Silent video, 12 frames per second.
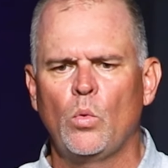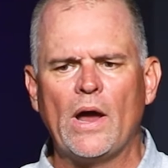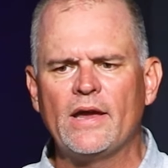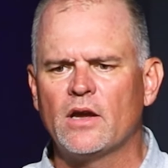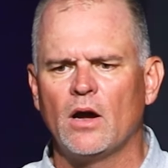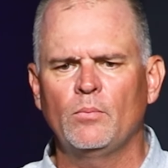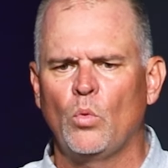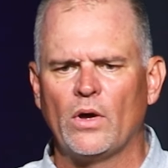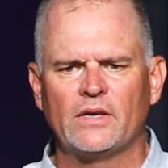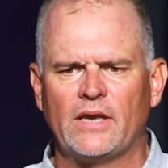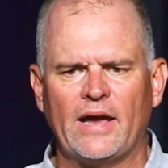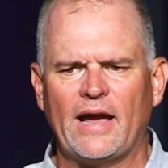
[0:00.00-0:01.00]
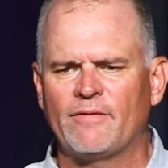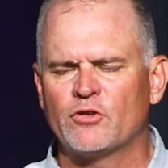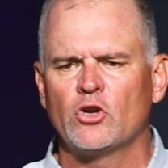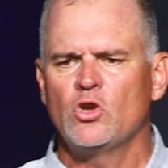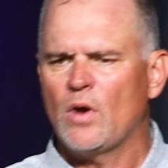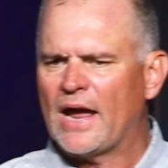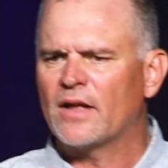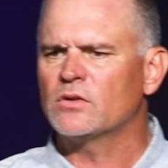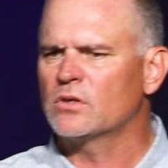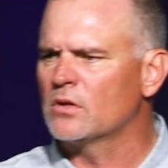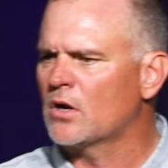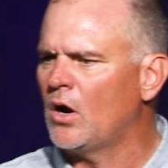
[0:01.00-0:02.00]
wake up one day after you
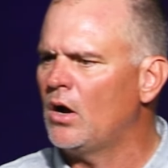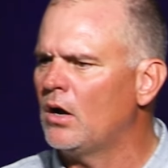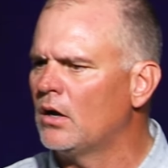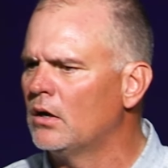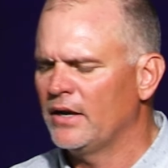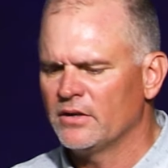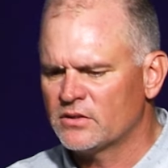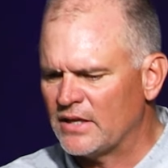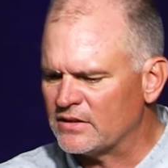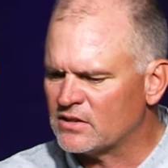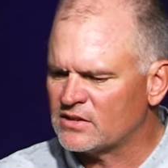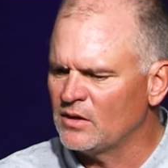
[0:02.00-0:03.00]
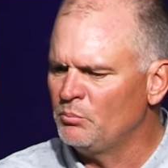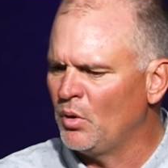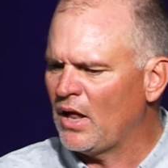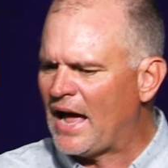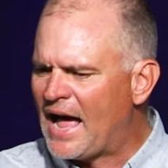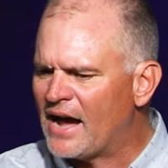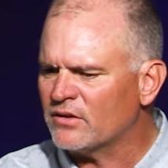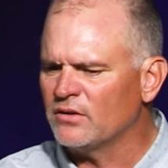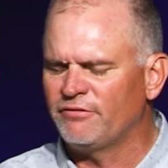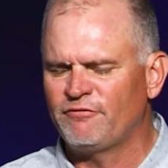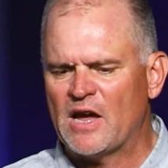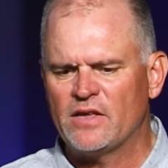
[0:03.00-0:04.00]
answer the call. And it's that simple act
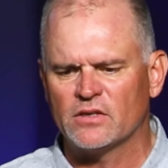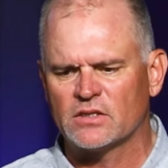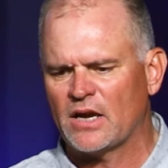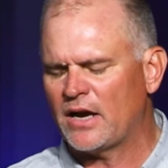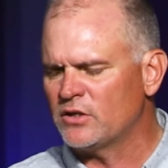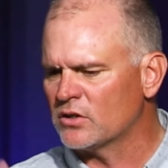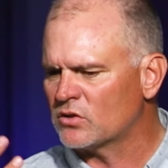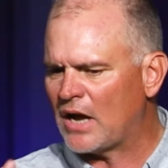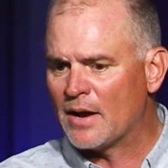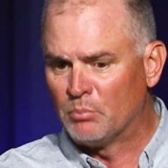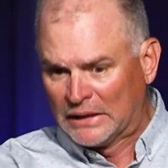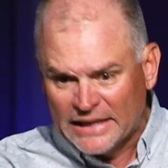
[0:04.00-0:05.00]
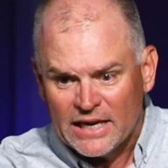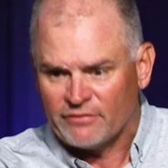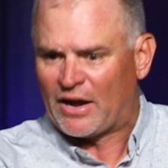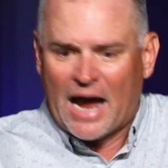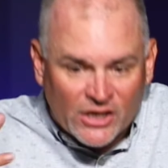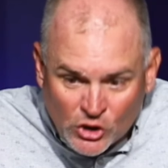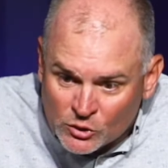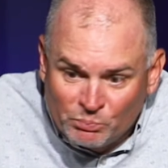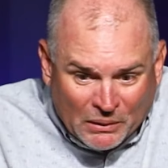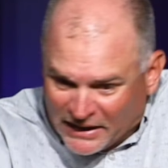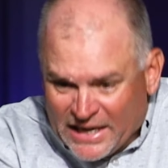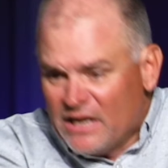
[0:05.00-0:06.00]
of faith to say, I just, I believe, I just
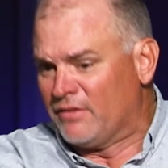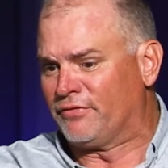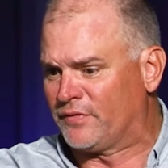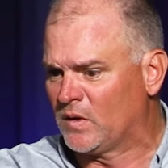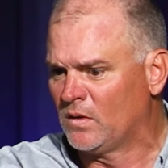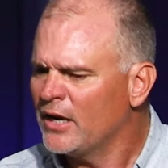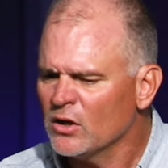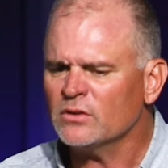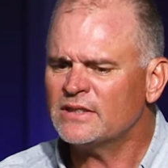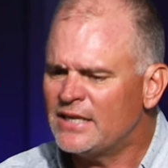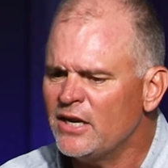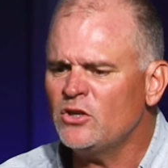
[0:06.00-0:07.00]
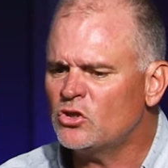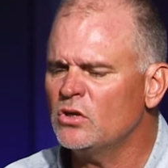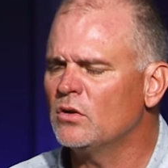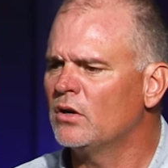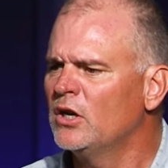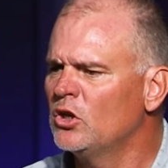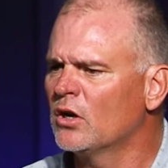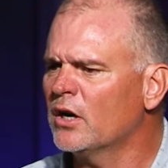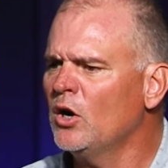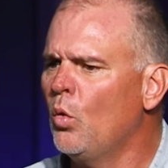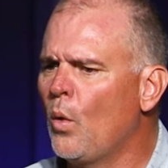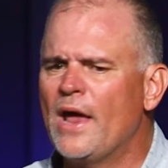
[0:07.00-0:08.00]
believe. He'll teach you. You're
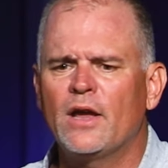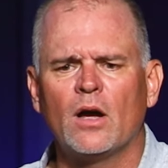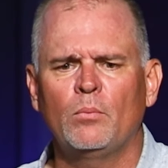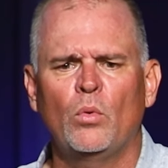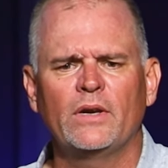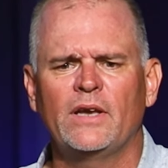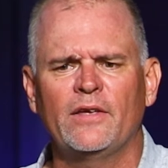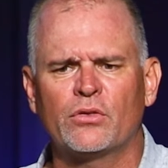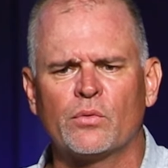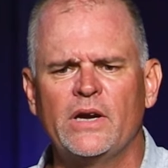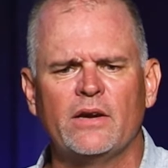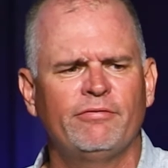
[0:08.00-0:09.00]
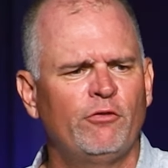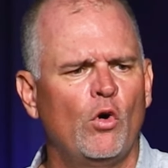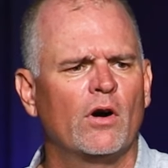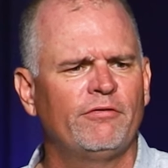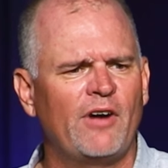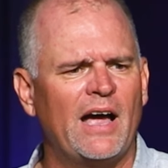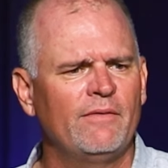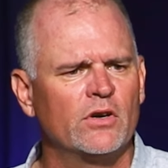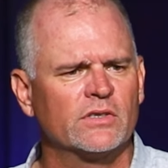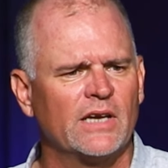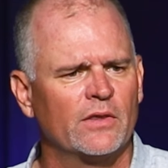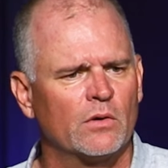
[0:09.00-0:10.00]
going to wake up one day, three, four, five
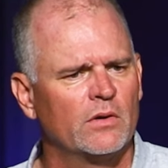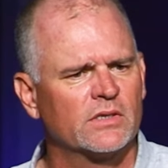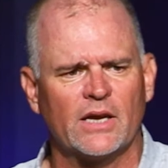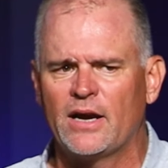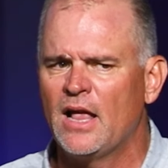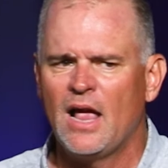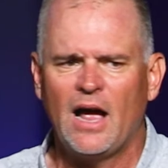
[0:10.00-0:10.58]
years down the road, say,